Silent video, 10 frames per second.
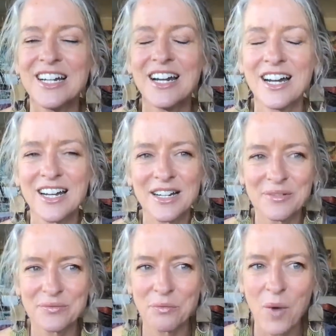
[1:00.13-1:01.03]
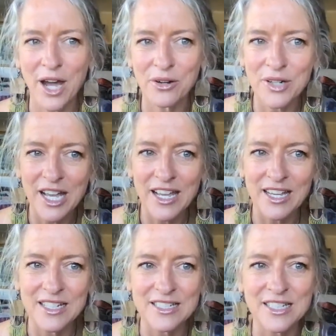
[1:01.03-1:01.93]
um, wow.
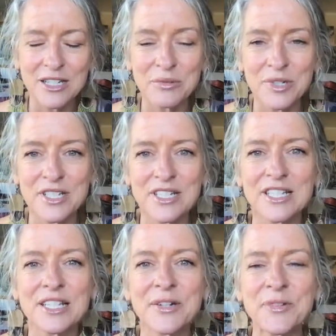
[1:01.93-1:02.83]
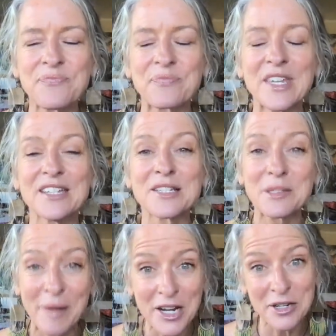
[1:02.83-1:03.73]
And it was
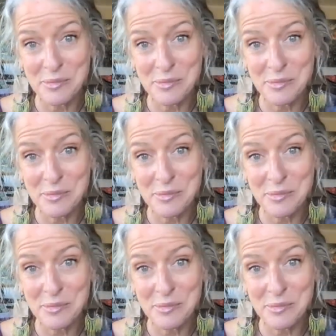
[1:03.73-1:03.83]
inspired